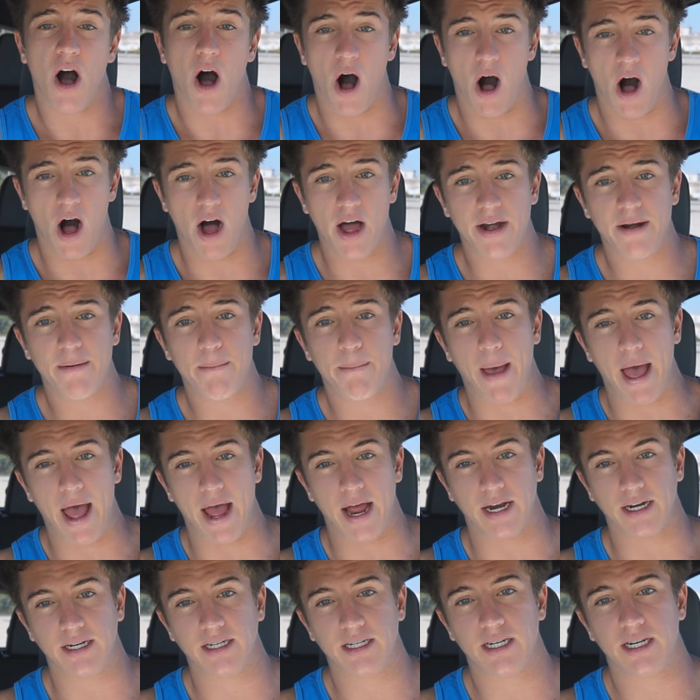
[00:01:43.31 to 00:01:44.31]
on
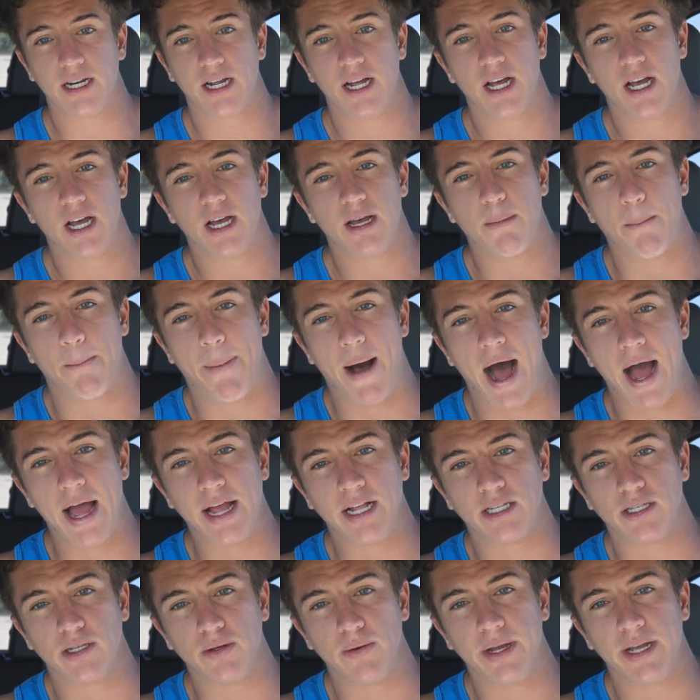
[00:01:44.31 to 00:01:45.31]
bench
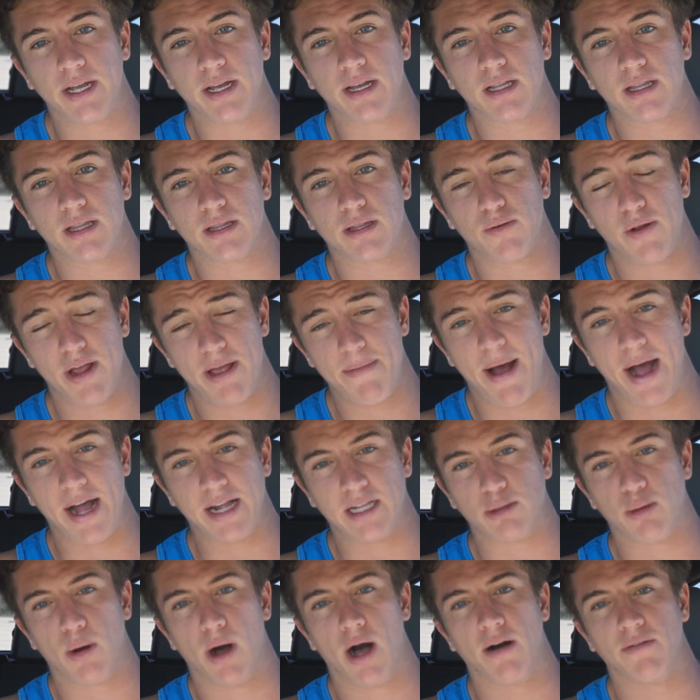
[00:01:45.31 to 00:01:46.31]
by doing
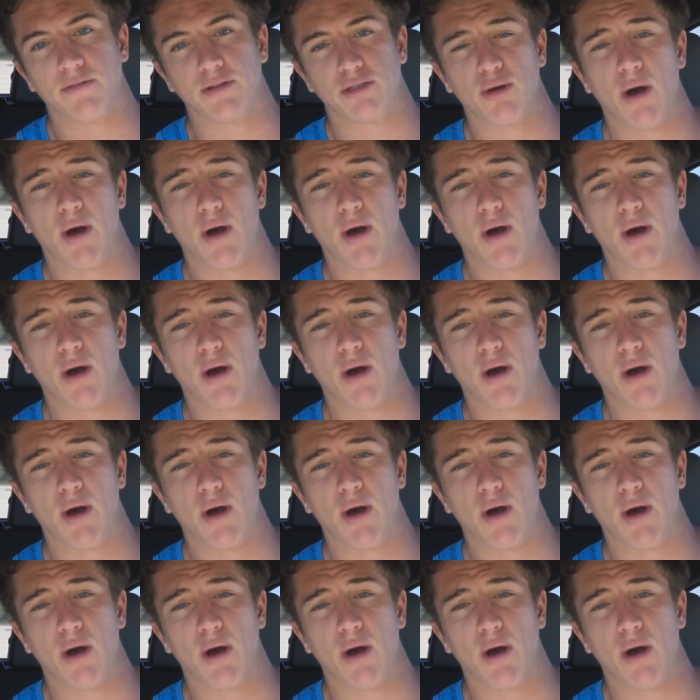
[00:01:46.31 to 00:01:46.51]
3x12.